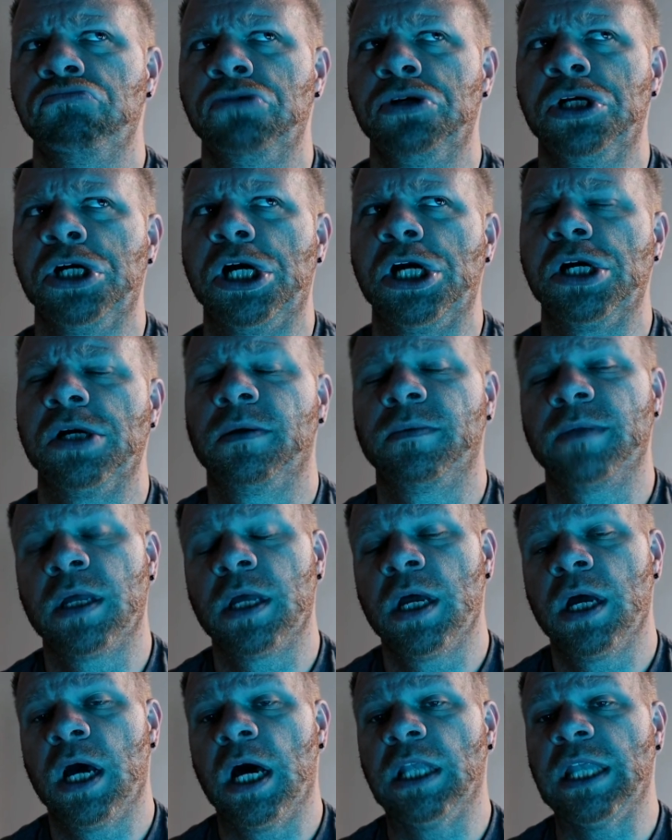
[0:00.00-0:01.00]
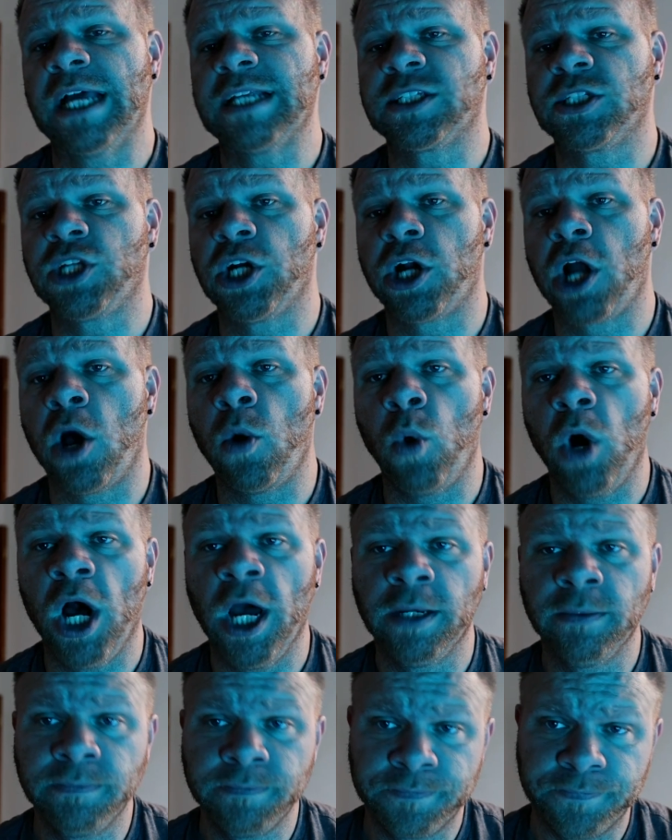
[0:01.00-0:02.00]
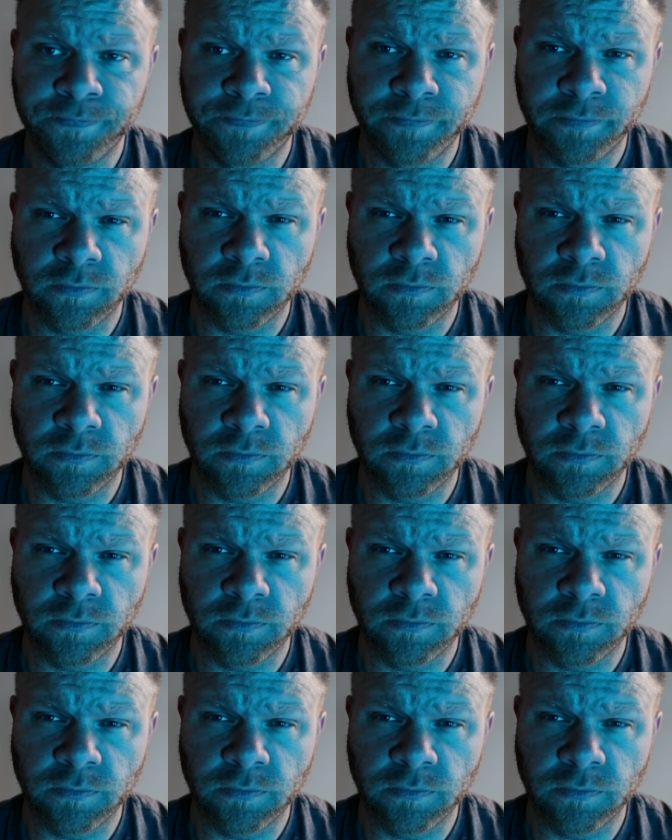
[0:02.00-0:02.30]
Huh. Alexa, turn on one.